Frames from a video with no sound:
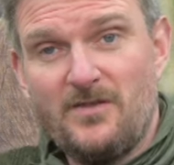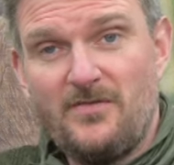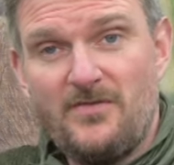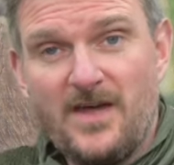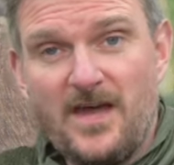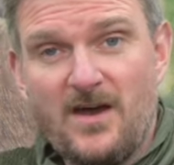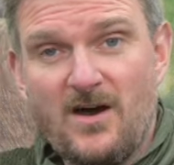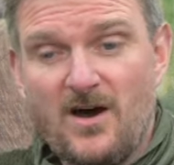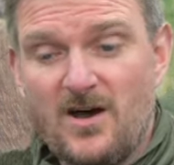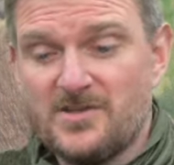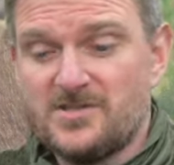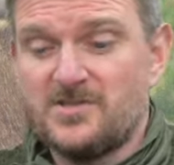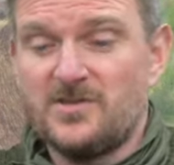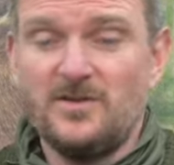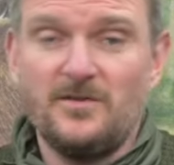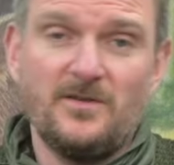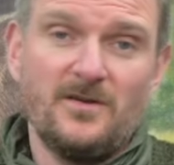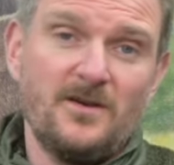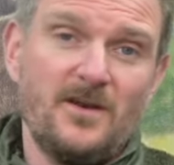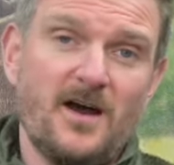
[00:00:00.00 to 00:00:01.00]
Theos,
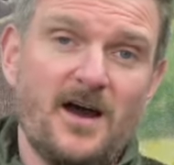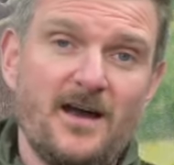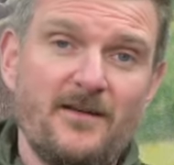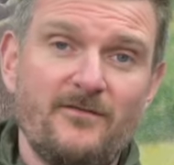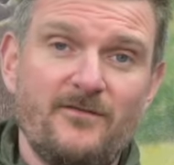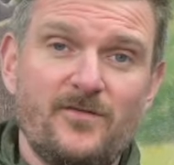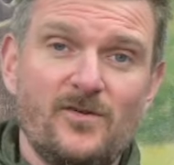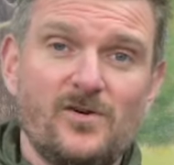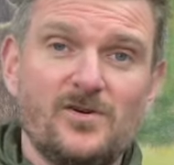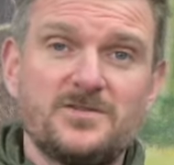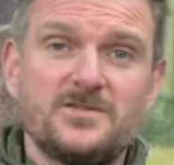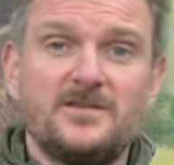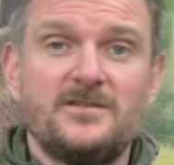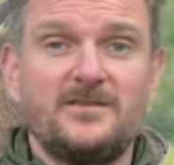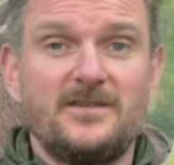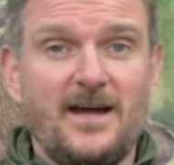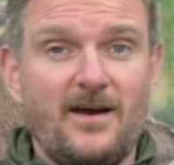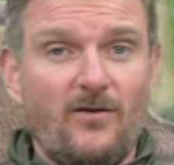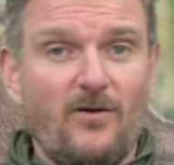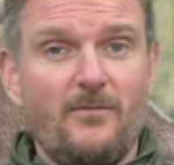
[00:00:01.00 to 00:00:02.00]
the Nightforce,
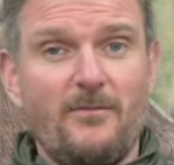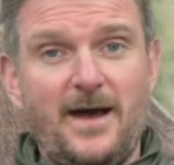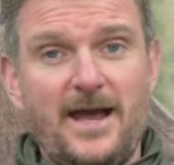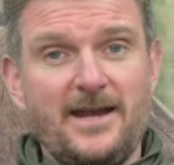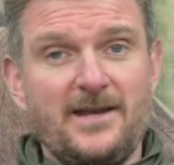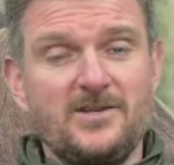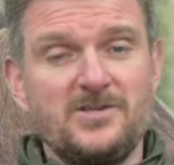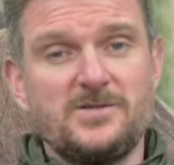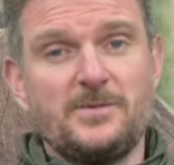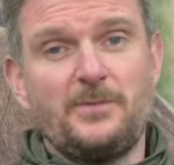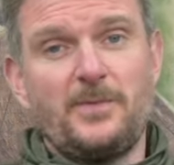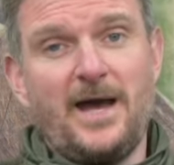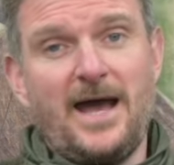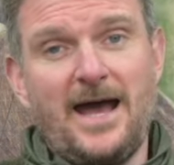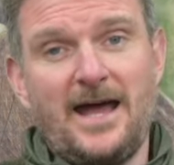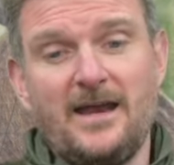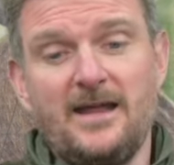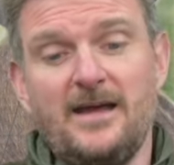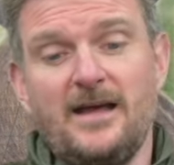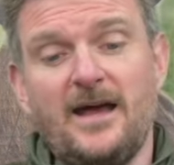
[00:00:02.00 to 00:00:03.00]
they're all made in
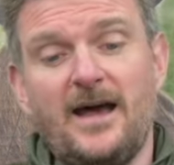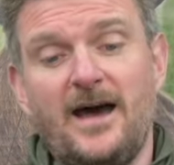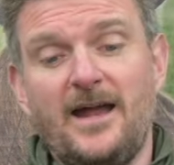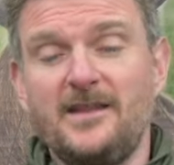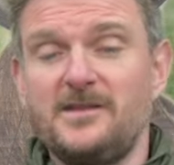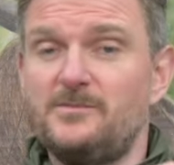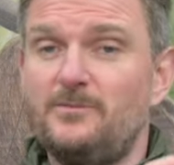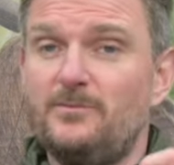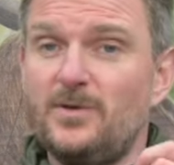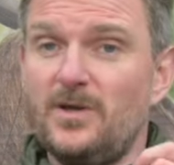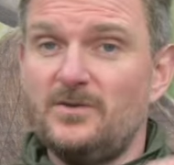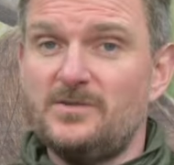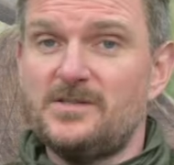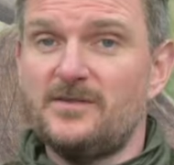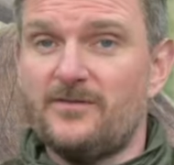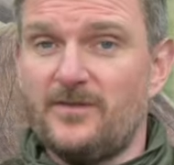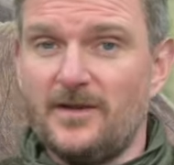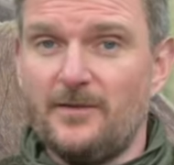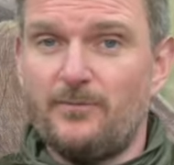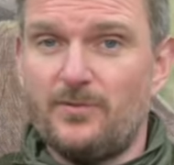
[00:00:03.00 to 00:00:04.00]
Japan, and it's
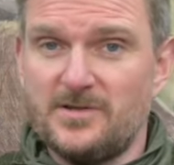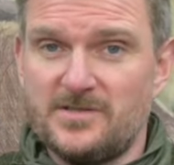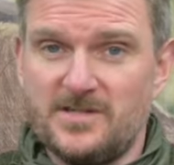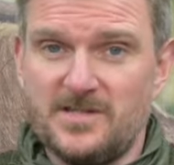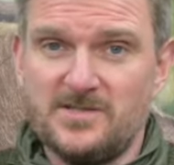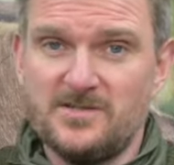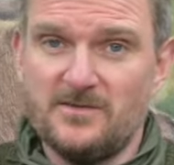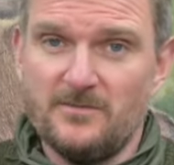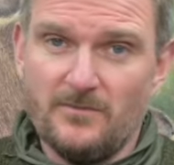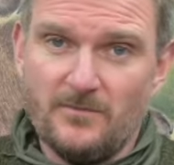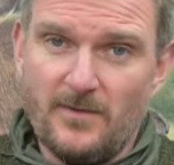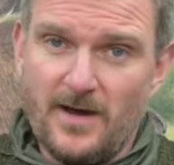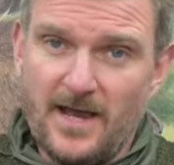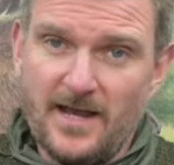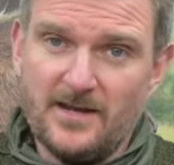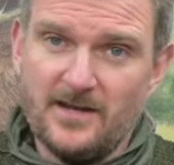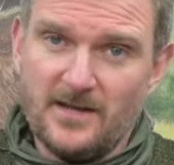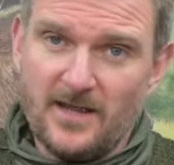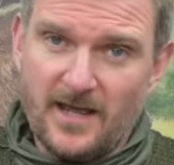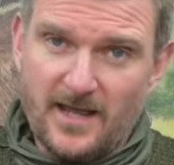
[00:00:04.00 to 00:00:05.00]
beautifully precision
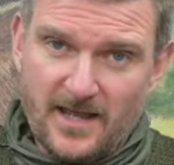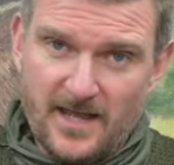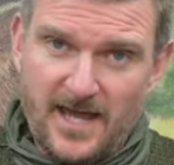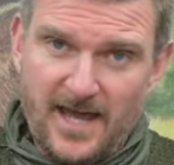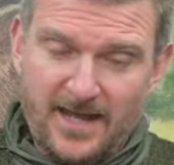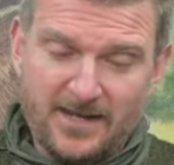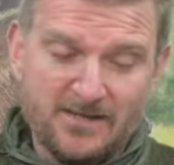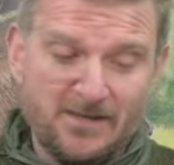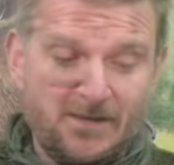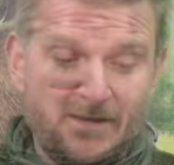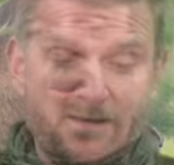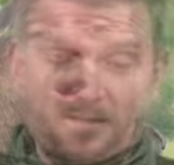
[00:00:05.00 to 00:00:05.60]
made kit.